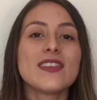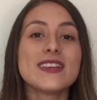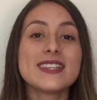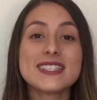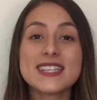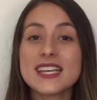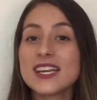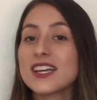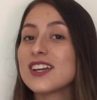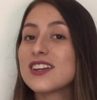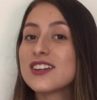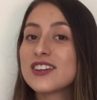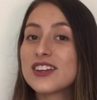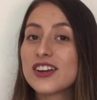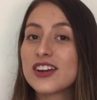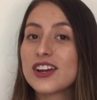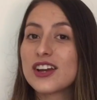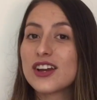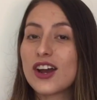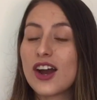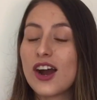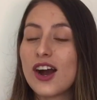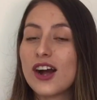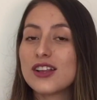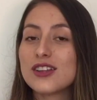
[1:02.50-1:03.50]
The
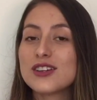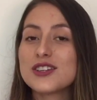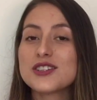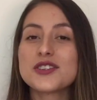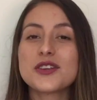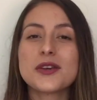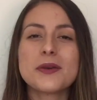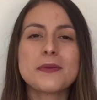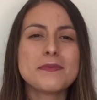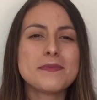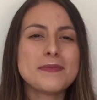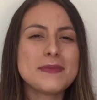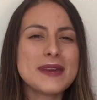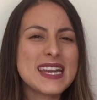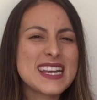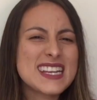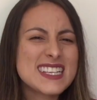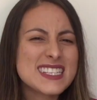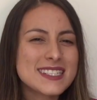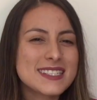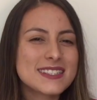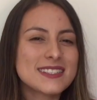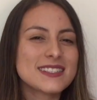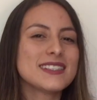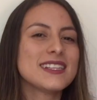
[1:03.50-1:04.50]
secondary colors are
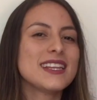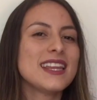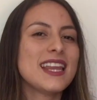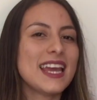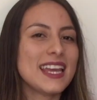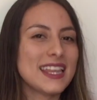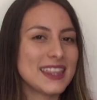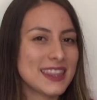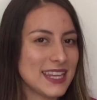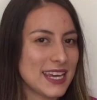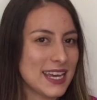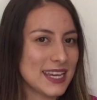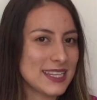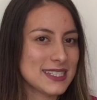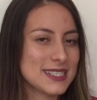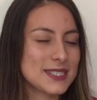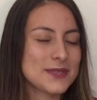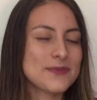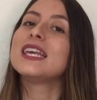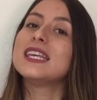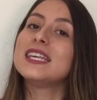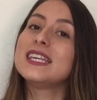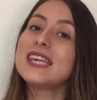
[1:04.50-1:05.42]
mixed like this.